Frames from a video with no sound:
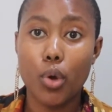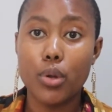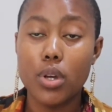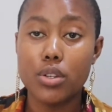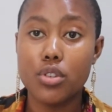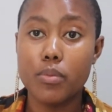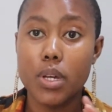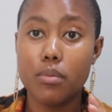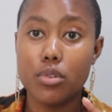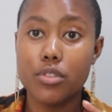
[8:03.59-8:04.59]
going to assume
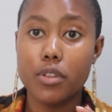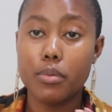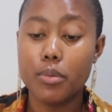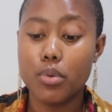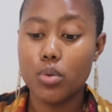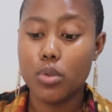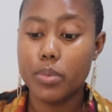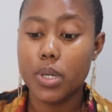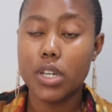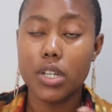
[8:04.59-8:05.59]
that most of the people will
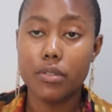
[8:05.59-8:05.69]
be